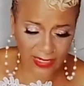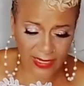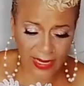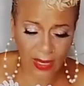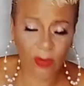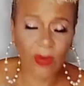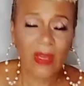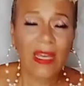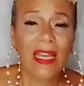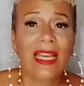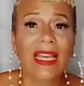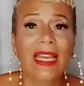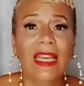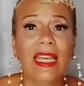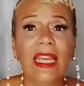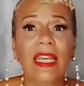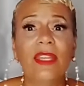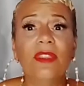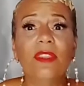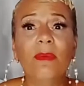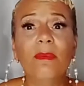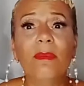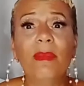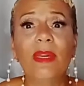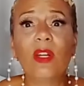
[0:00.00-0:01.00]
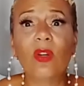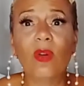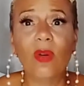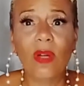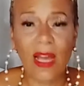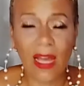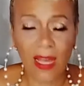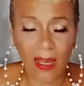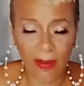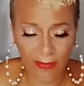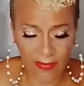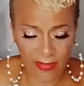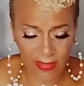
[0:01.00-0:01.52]
Now, in the middle
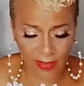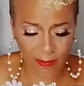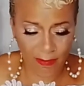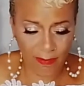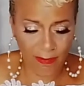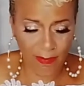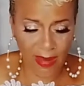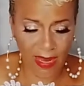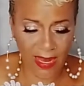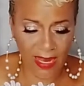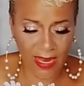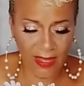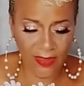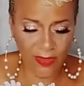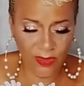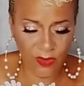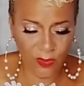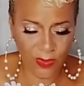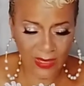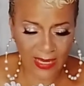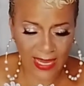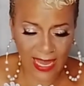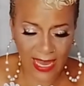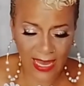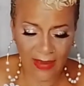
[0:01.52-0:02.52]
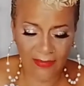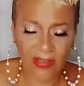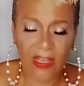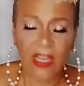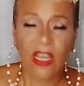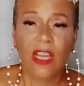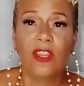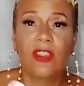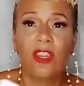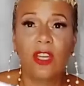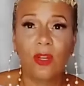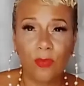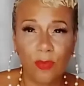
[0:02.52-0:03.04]
of the month, we have
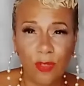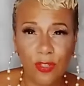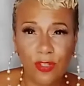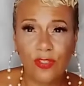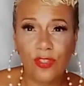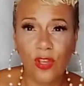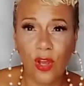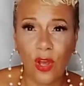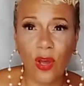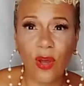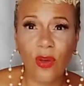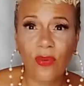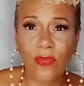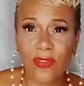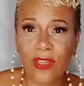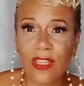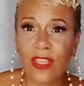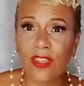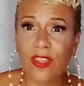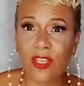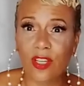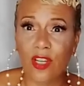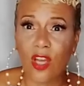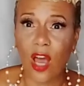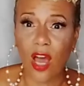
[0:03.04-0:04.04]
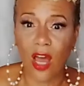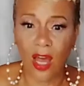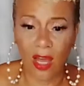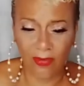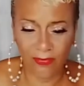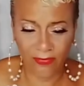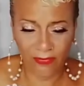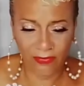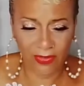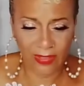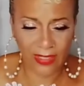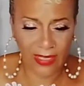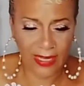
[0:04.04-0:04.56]
the resolving the
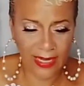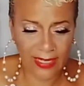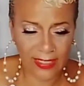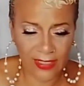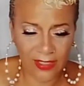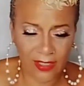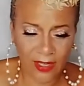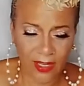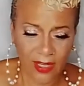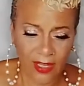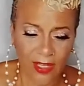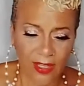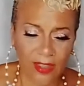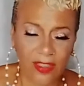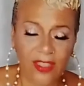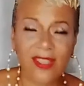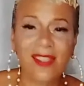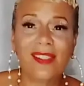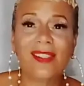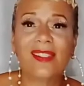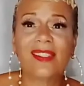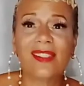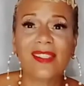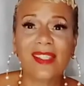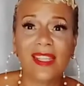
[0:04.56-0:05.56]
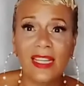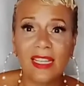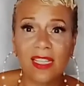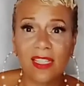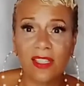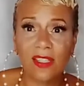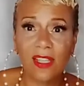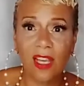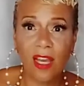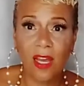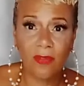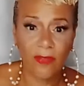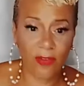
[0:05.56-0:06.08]
conflict, the
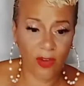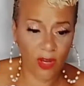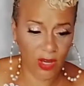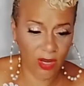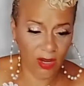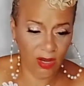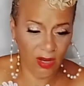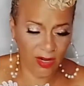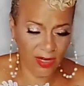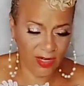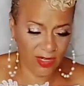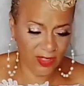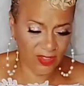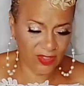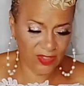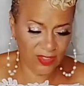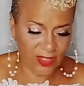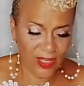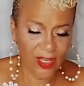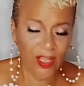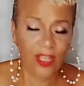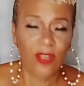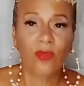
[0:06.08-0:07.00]
six of hearts,